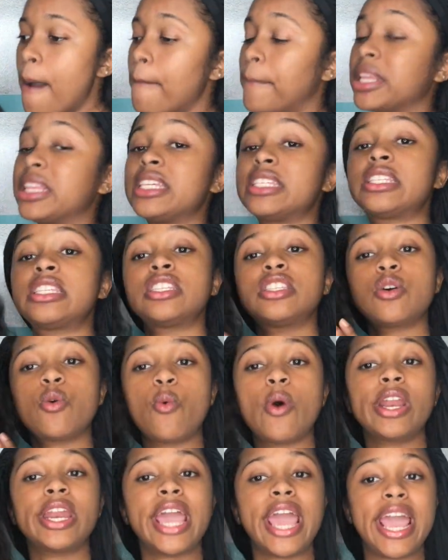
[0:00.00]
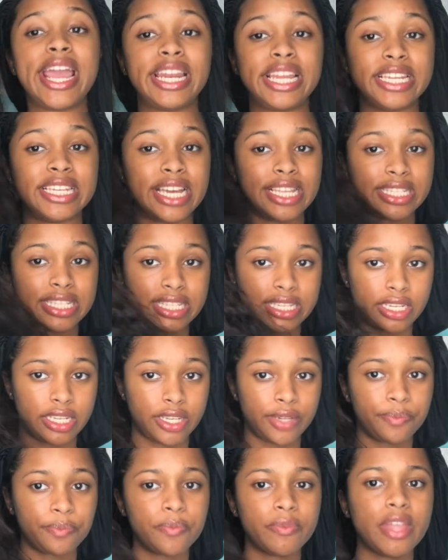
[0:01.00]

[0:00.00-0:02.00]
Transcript: but this is the 180 density,